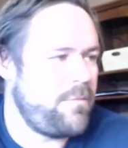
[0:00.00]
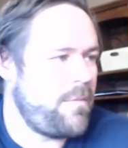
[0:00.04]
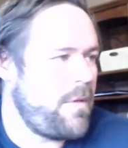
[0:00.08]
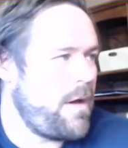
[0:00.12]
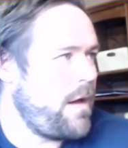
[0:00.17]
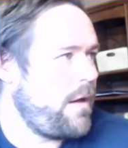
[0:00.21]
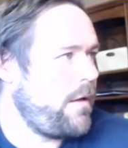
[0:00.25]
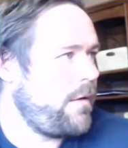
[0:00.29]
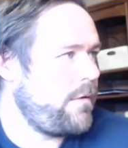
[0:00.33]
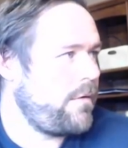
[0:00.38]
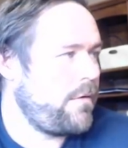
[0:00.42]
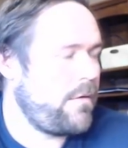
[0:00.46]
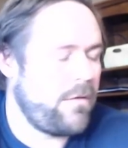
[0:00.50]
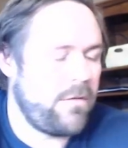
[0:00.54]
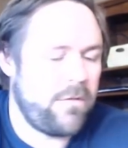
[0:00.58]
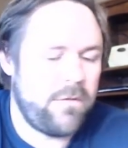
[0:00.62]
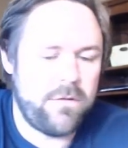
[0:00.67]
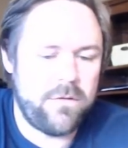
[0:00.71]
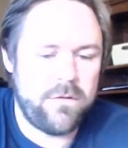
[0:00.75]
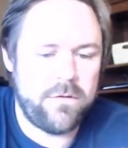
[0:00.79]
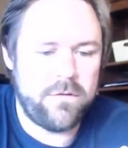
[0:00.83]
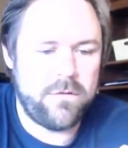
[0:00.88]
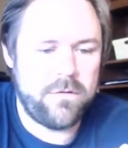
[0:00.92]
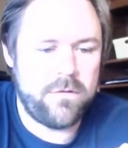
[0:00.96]
met the,
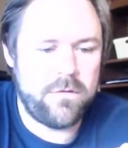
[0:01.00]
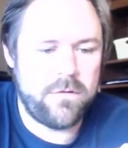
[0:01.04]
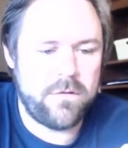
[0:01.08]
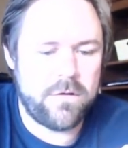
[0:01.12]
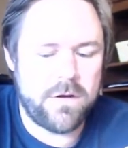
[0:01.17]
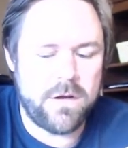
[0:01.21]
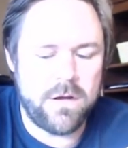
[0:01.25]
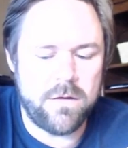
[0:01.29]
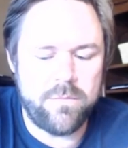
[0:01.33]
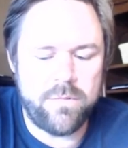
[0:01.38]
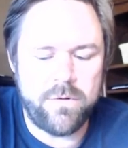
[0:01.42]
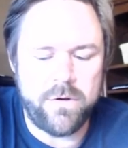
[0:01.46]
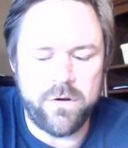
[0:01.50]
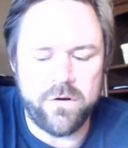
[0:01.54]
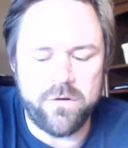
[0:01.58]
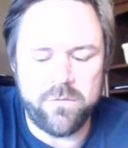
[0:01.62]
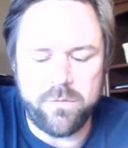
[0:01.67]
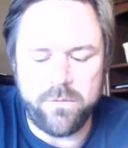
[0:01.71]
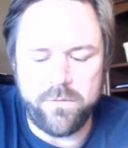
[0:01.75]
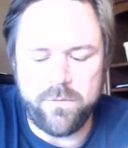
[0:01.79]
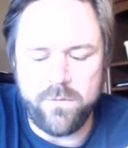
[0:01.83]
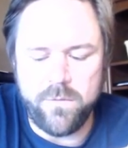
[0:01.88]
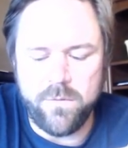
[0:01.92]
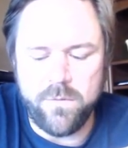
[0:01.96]
the a couple years
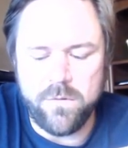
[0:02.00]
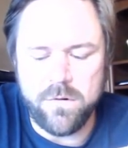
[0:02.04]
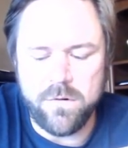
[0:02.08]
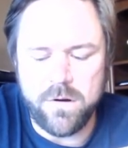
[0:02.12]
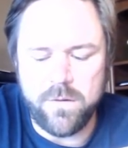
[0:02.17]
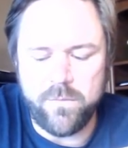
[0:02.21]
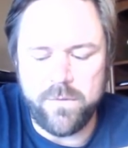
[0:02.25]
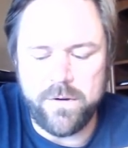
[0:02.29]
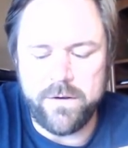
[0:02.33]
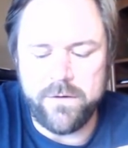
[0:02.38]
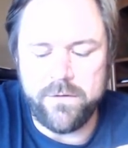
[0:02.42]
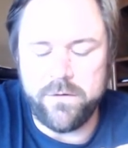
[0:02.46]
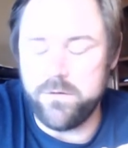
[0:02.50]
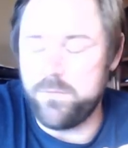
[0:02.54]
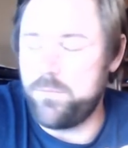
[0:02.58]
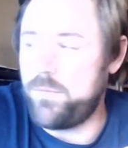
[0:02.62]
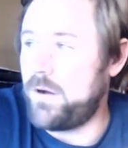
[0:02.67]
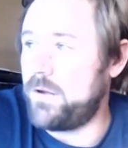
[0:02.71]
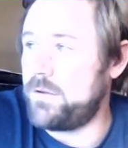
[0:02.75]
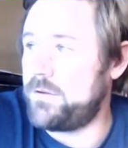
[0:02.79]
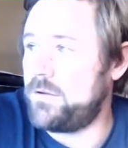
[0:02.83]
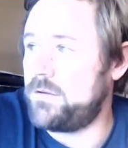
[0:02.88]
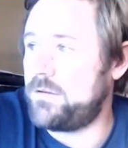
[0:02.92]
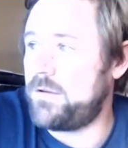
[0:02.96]
before, and we had just
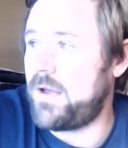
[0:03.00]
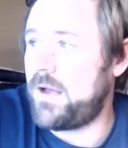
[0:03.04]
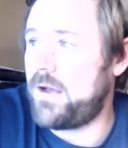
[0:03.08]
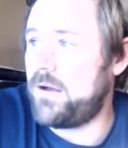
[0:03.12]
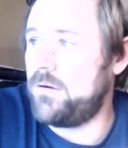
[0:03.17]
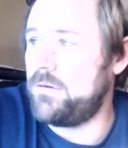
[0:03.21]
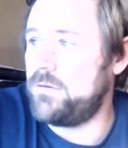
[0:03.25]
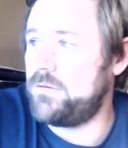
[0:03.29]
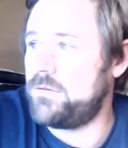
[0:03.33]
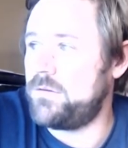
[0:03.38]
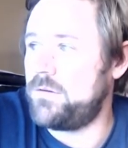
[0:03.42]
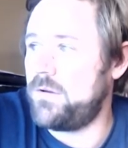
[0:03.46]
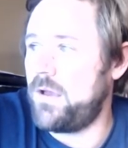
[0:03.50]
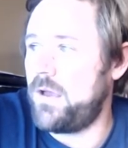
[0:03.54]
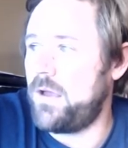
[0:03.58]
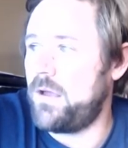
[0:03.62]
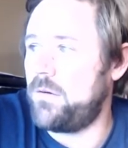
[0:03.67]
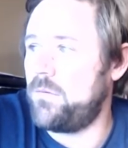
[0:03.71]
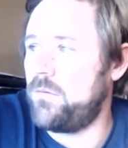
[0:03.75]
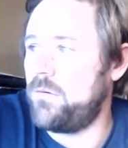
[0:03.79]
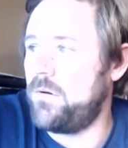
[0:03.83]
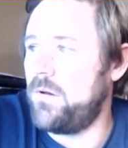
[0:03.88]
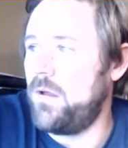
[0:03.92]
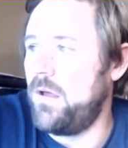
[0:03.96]
bought this house.
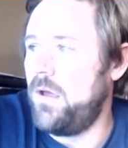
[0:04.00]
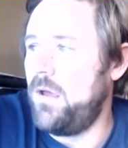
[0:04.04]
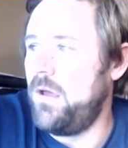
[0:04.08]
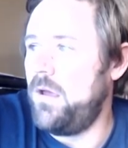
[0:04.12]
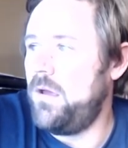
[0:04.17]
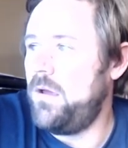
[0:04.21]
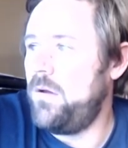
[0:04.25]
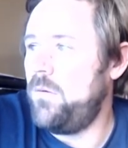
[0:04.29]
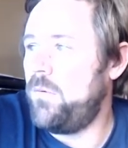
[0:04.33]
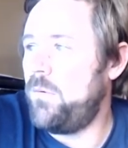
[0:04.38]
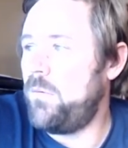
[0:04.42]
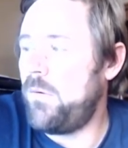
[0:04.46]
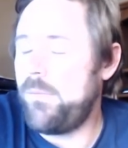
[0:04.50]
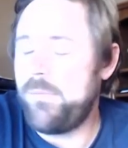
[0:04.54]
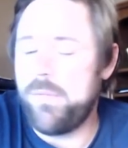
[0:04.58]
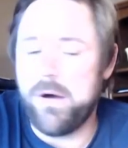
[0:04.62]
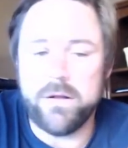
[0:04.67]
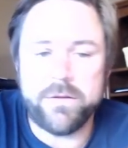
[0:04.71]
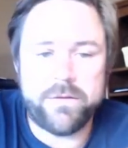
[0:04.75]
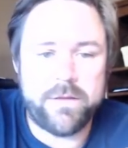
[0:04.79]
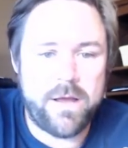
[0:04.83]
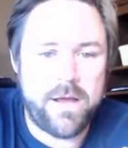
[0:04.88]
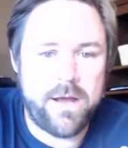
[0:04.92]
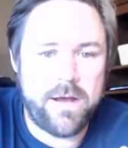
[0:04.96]
And when we
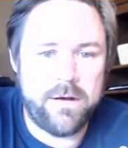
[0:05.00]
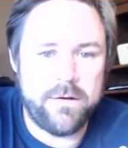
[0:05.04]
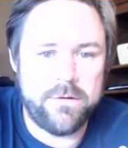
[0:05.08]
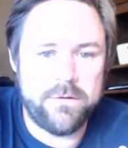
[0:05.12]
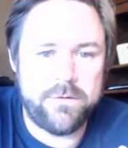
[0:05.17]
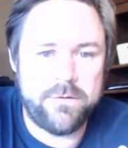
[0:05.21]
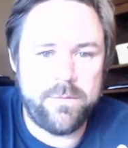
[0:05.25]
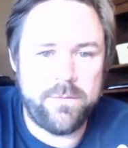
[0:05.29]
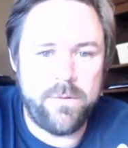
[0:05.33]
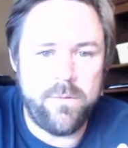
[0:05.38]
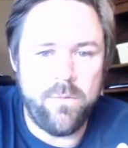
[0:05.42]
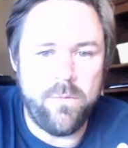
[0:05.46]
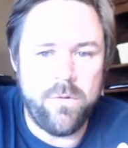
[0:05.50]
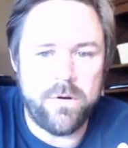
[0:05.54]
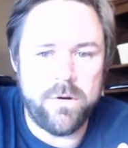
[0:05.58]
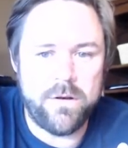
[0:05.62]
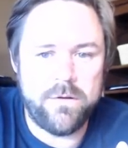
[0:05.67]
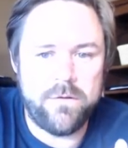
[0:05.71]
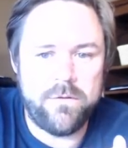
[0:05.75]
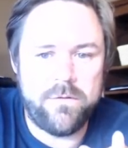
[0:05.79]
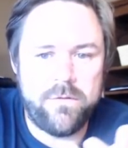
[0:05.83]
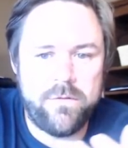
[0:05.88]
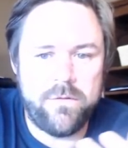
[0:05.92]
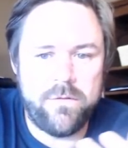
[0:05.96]
bought the house, we
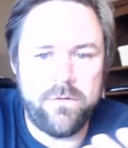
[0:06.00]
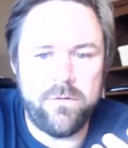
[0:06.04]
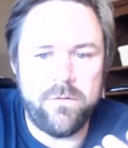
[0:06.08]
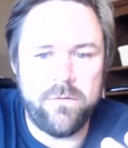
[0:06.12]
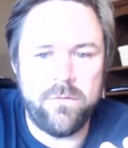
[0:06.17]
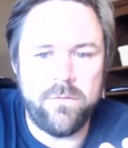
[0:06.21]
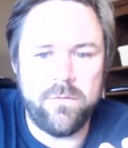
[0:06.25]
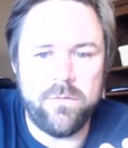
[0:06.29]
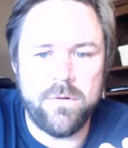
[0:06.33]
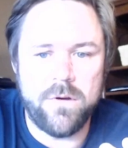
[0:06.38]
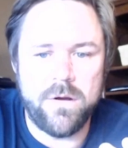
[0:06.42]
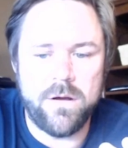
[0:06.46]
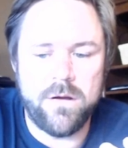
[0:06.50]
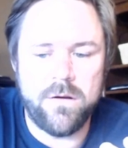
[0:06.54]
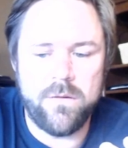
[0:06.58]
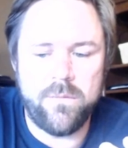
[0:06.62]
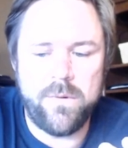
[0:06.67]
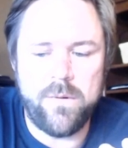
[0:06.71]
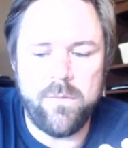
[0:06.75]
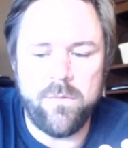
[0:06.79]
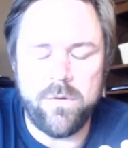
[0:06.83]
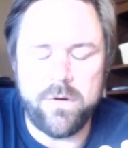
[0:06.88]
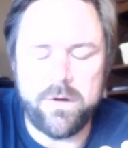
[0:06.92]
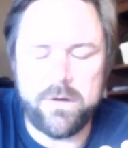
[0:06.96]
wanted to uh,
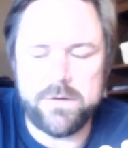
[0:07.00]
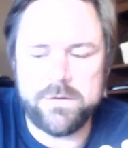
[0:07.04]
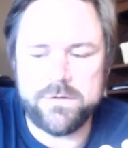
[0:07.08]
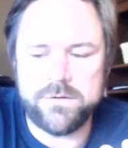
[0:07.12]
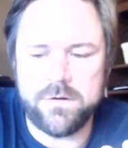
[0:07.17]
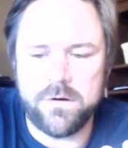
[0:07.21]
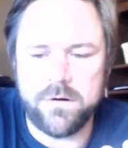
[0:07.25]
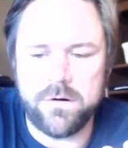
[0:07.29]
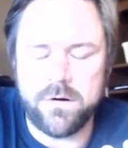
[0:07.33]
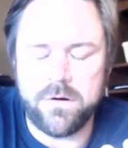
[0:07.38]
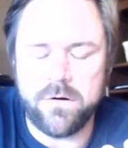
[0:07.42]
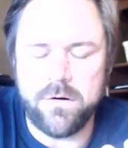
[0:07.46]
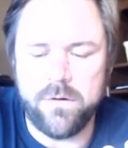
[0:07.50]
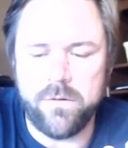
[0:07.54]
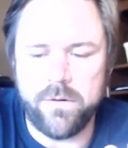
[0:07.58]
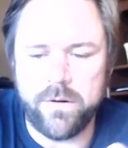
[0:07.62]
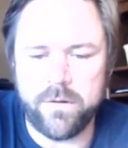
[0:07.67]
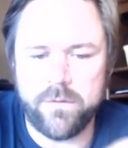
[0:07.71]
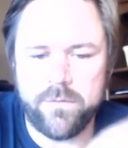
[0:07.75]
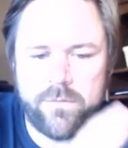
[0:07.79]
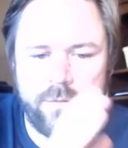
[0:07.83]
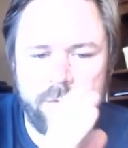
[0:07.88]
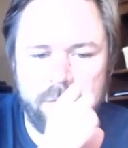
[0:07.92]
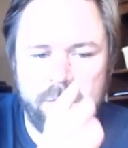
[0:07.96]
we wanted to start growing
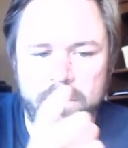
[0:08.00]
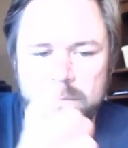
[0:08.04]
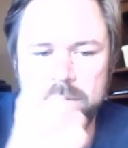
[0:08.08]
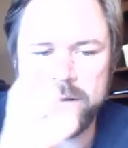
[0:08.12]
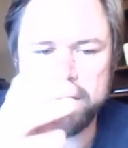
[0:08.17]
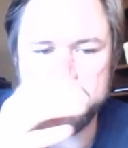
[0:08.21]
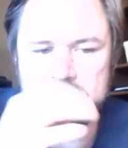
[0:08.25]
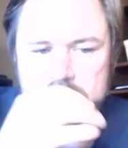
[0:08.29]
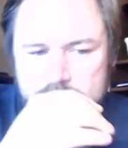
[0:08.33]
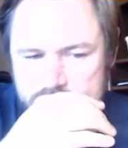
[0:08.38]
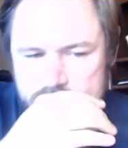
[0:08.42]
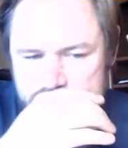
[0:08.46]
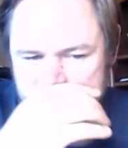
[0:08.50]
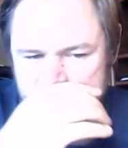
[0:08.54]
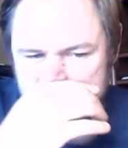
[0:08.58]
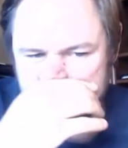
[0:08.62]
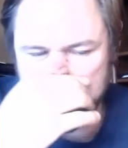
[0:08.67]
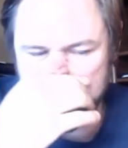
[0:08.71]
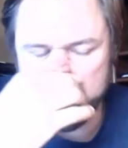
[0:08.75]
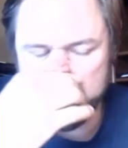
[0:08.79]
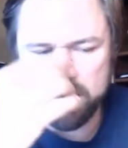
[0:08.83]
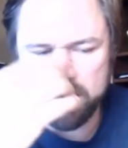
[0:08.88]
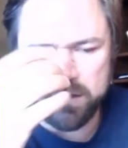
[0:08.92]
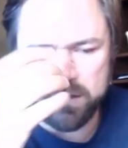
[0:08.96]
food because we had
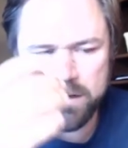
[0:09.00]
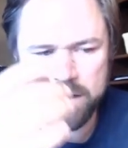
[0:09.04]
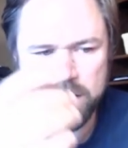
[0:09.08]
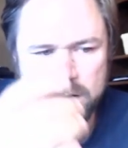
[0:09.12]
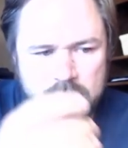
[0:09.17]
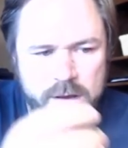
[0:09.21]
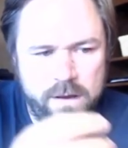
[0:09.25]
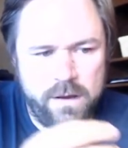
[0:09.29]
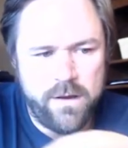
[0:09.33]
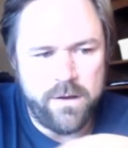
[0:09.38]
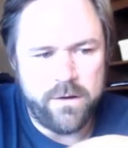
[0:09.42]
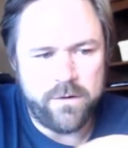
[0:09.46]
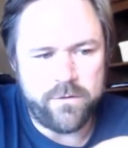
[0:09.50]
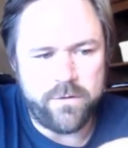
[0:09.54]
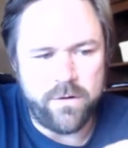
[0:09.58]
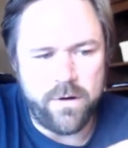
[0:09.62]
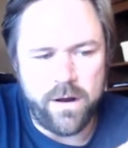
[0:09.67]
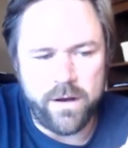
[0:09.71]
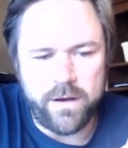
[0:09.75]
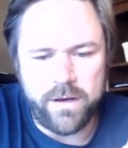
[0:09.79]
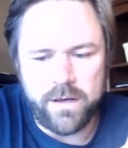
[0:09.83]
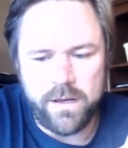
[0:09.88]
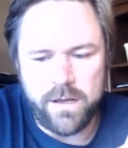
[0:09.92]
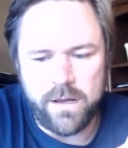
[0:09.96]
started
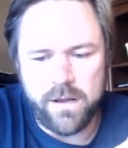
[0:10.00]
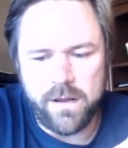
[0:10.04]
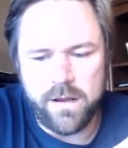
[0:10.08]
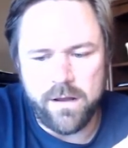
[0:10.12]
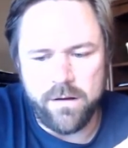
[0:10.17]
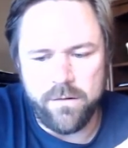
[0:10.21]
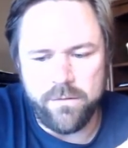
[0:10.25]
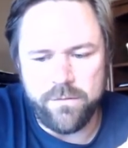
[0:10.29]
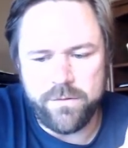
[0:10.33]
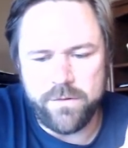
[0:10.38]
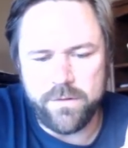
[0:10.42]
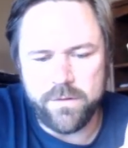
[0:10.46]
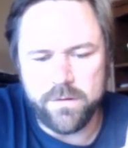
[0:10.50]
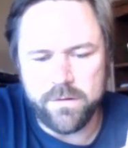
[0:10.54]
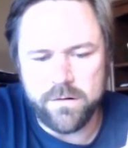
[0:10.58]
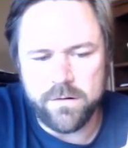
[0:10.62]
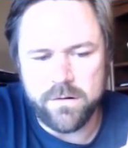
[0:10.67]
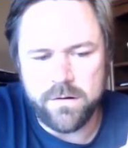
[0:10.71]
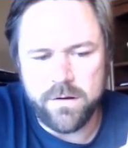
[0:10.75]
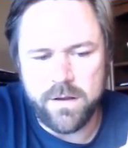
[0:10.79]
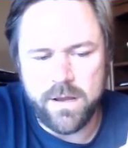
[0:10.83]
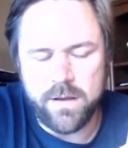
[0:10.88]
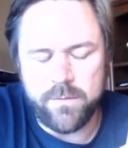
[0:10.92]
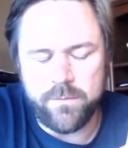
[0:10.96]
trying to eat
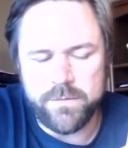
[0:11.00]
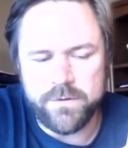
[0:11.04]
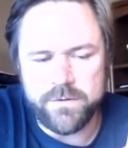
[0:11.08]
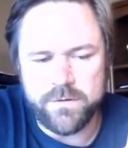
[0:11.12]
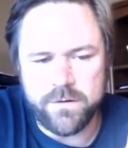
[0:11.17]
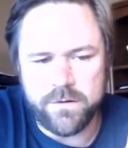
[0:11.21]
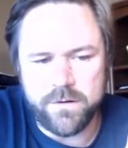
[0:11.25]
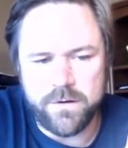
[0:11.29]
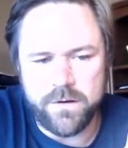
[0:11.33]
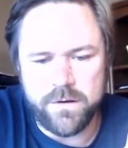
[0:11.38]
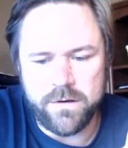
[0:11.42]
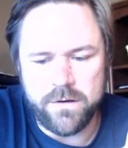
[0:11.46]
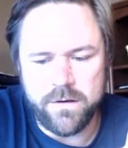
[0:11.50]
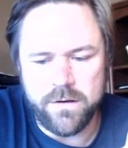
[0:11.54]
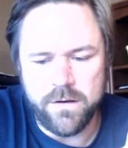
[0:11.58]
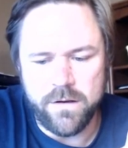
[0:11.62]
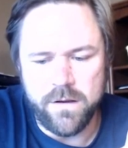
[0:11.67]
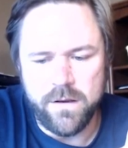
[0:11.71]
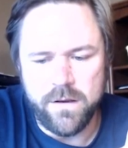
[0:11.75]
healthier, and we started